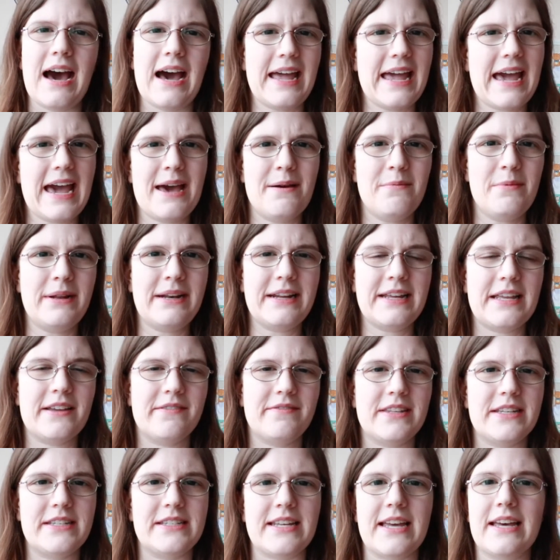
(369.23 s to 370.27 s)
I am gonna
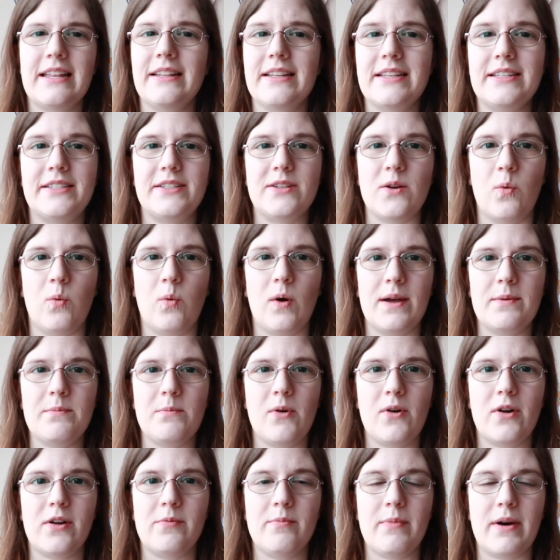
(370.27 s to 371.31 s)
give this at least one
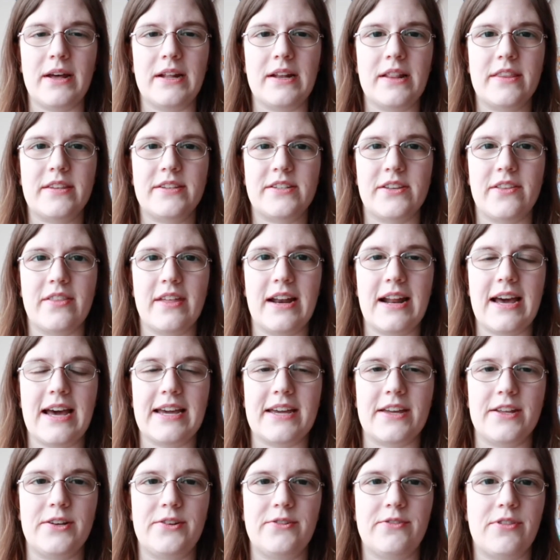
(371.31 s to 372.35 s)
more month so that I
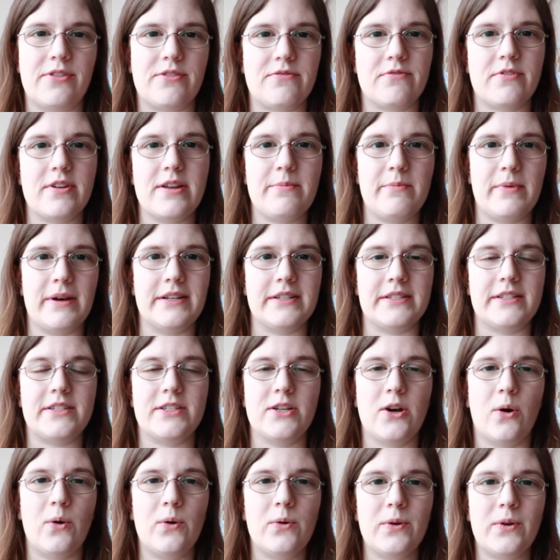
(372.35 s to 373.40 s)
can do 3 months
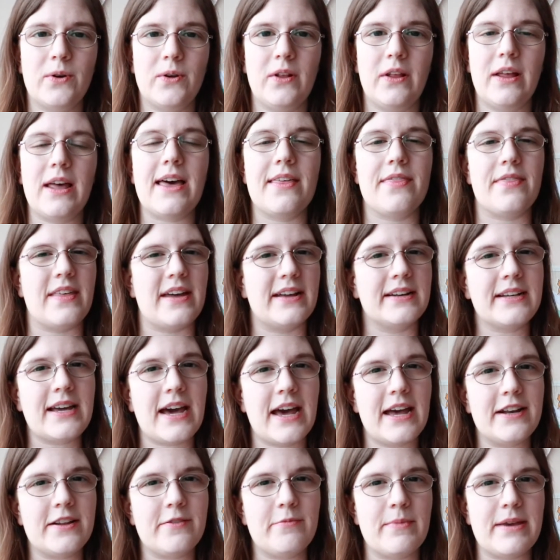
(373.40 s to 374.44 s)
total and then
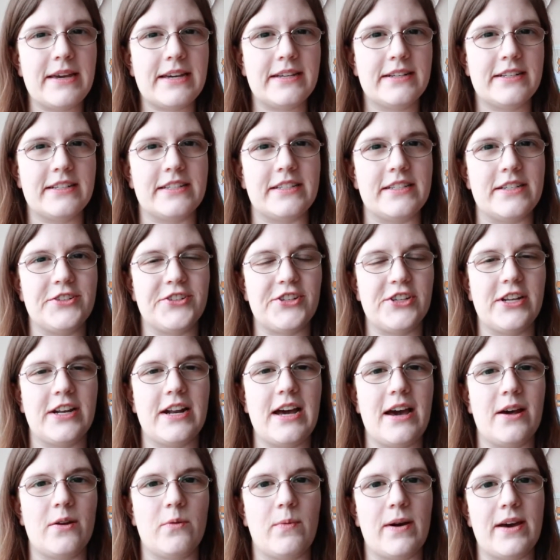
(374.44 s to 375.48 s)
kind of make a decision
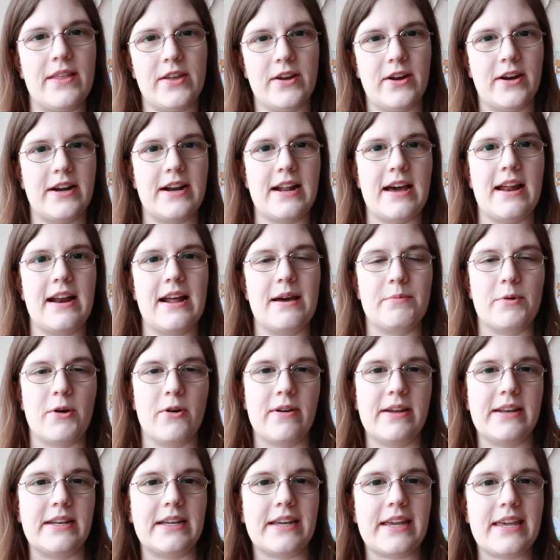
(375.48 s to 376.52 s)
on whether or not I'm
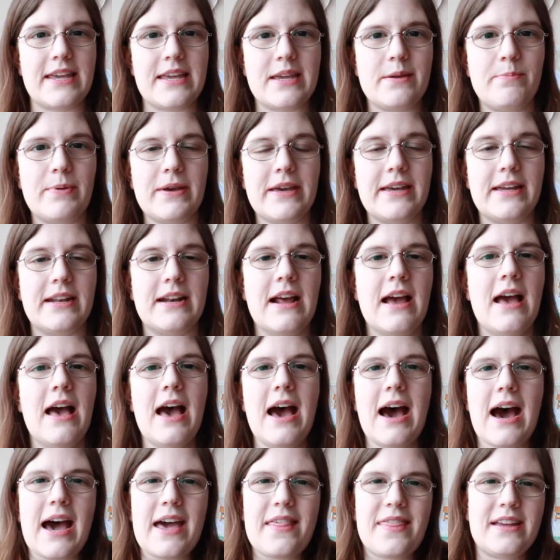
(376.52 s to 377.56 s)
going to keep it.
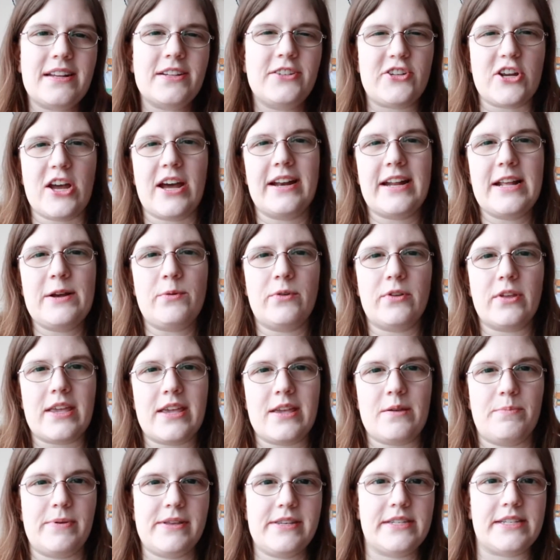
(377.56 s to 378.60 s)
I think Johnny will
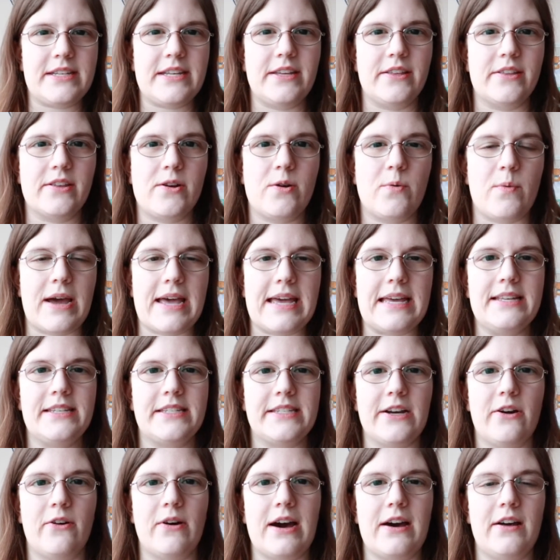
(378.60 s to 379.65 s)
keep his either way,
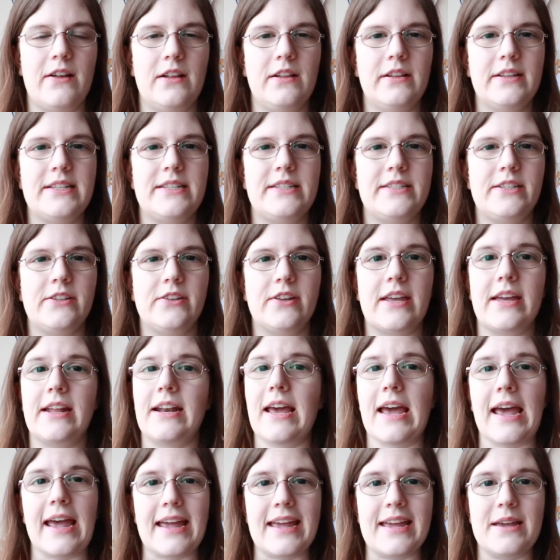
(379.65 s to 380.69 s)
so I'll at least still
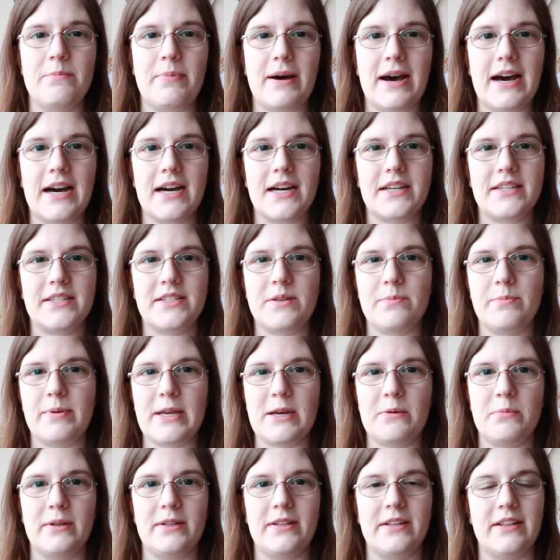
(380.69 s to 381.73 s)
get a box to be
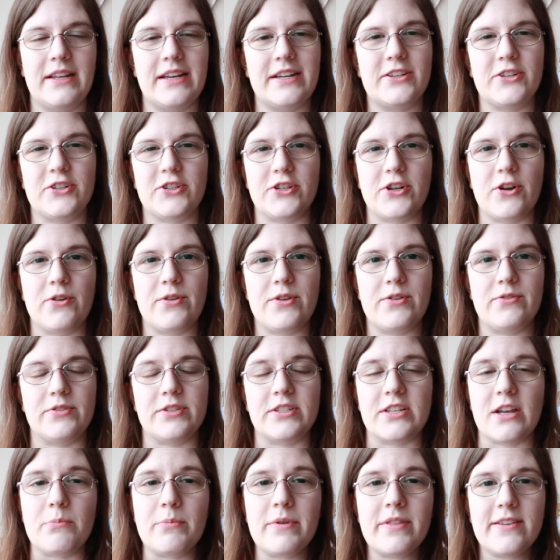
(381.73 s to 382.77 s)
able to like show you
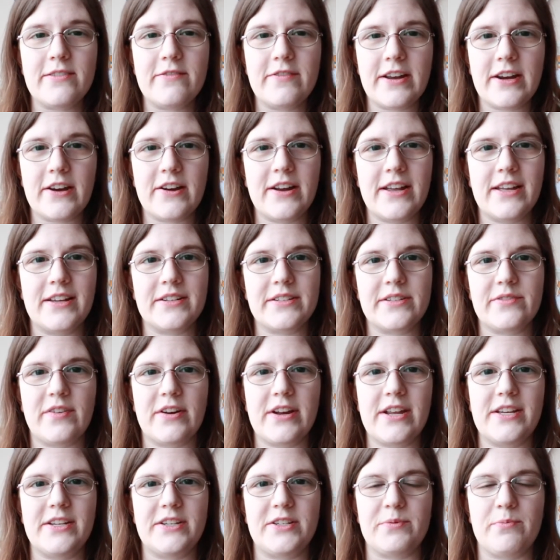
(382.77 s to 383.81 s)
some of the variants for
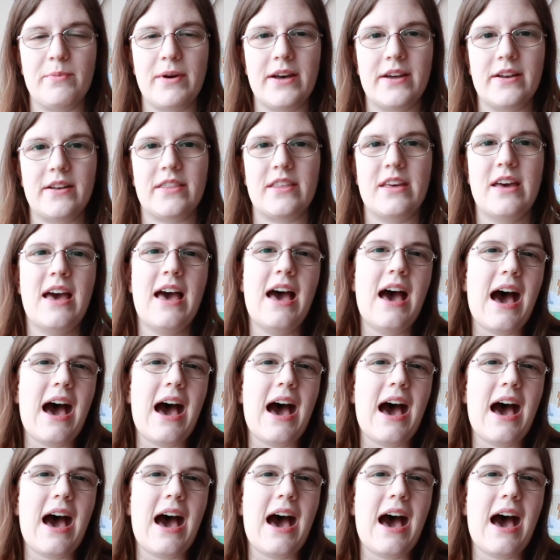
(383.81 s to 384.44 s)
each month.